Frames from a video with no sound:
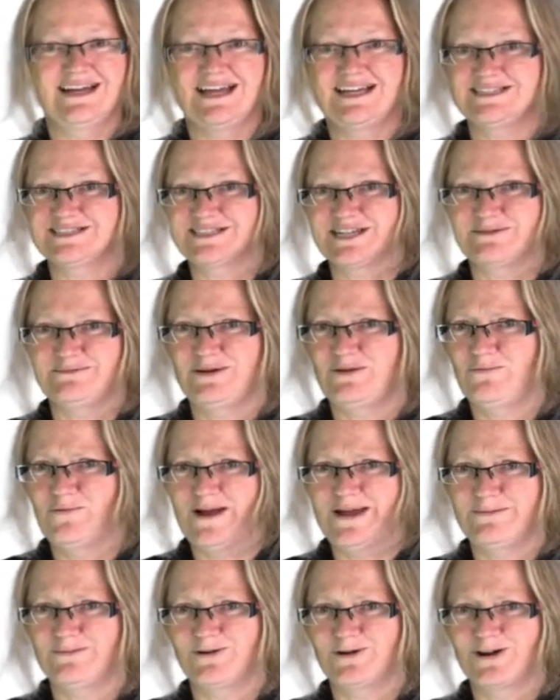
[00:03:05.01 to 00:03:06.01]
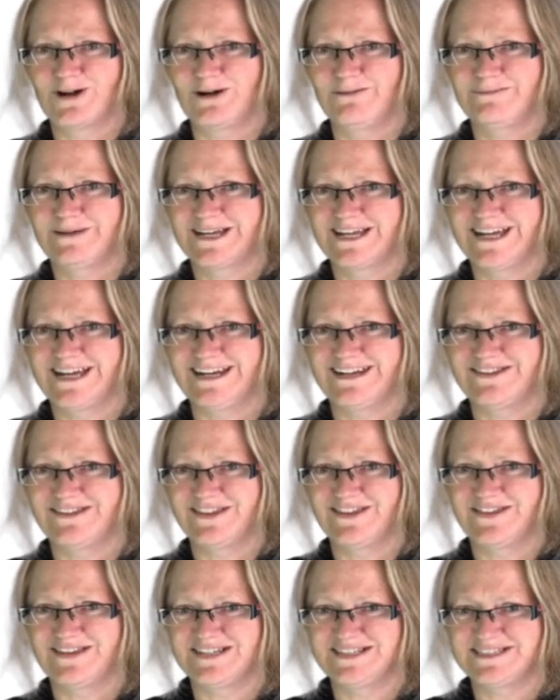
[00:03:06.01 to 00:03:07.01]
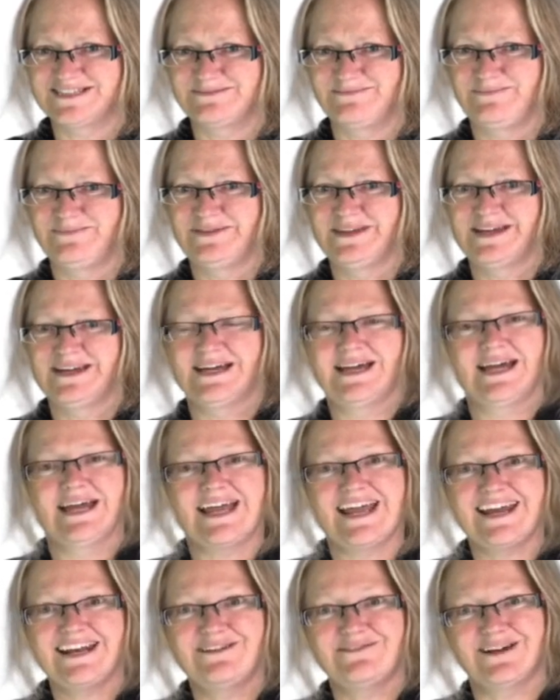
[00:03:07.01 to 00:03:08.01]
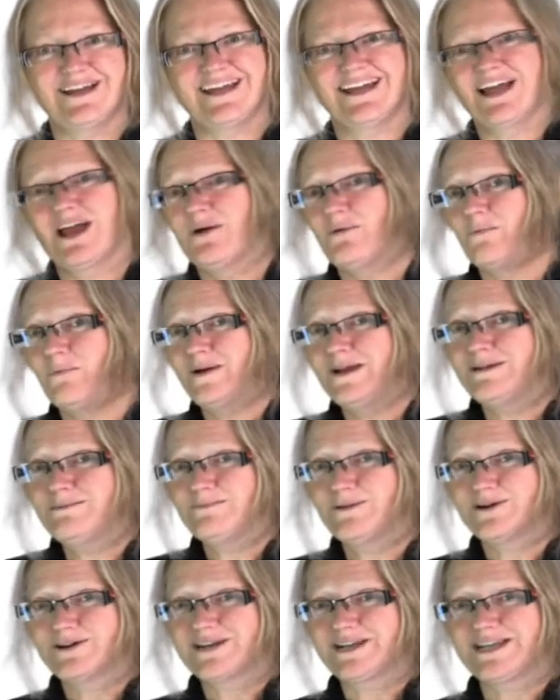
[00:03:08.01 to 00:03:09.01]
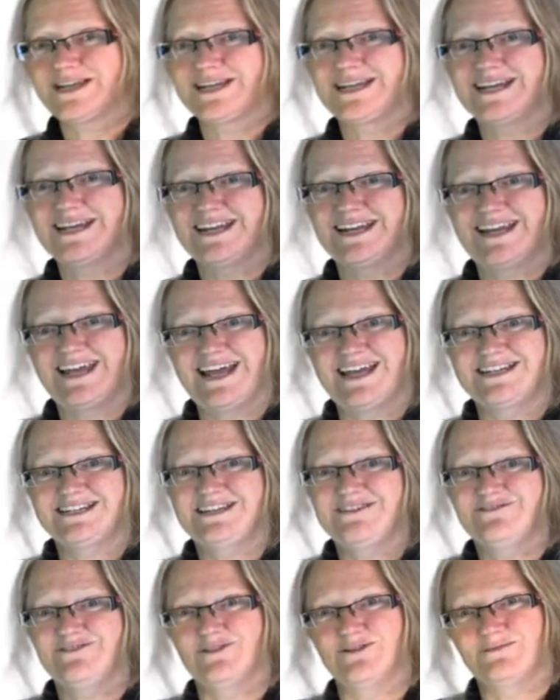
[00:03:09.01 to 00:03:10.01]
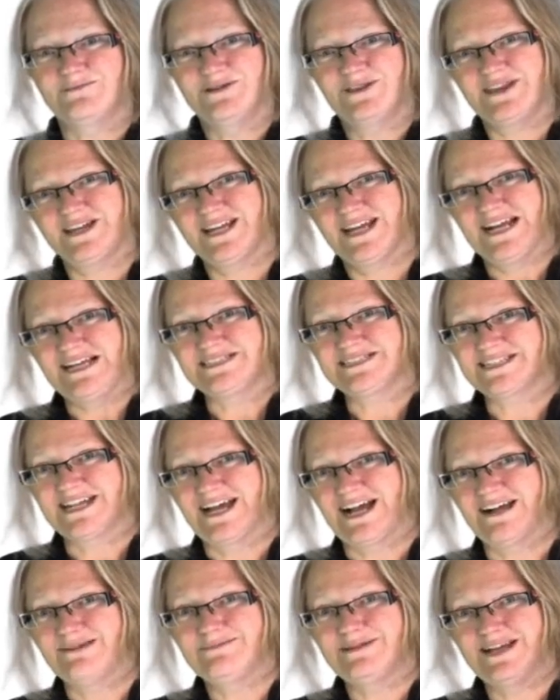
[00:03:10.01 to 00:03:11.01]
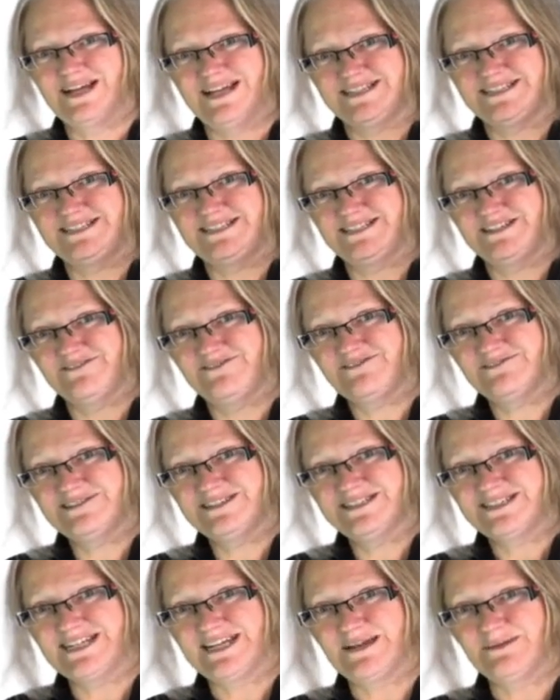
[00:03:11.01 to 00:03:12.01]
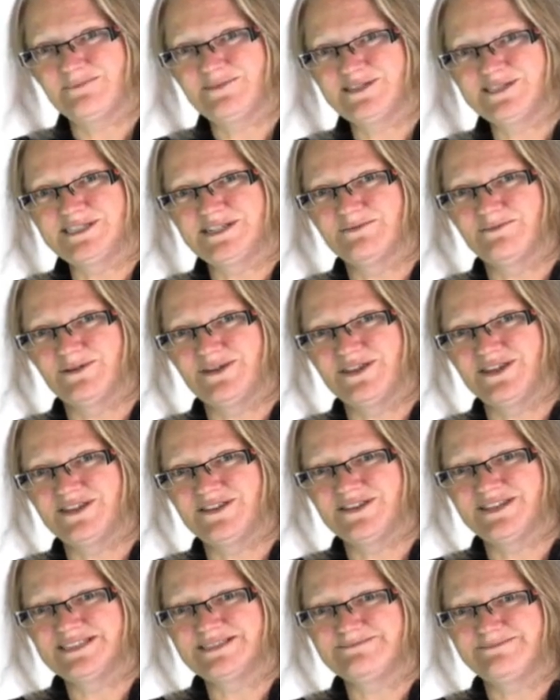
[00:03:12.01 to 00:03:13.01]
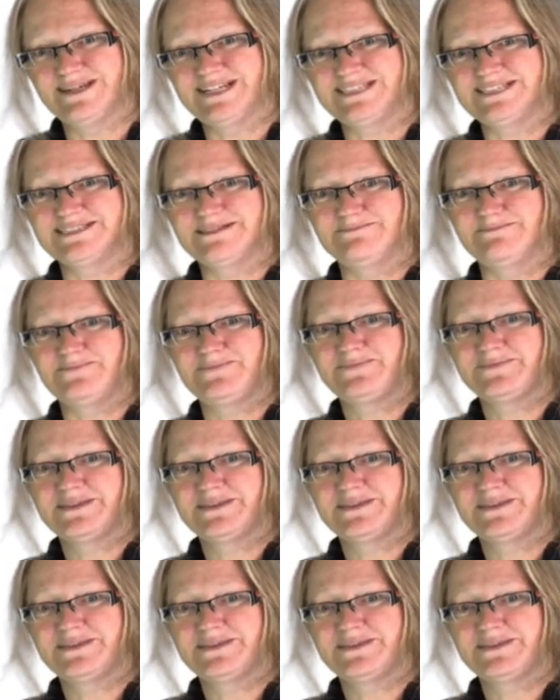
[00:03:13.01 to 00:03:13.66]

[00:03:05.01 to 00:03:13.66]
It's going to be way more complicated than this. Anyway, we're modeling an antiform with a gas cap at different depths within this basin.